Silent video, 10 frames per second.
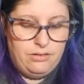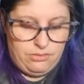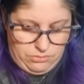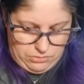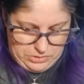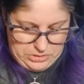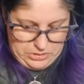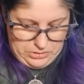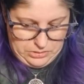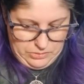What?
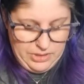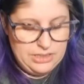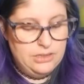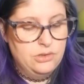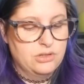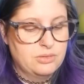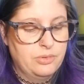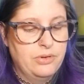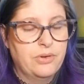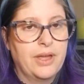Oh, it is
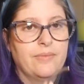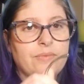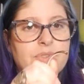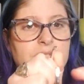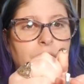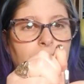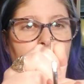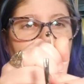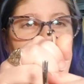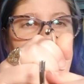adjustable. Okay, so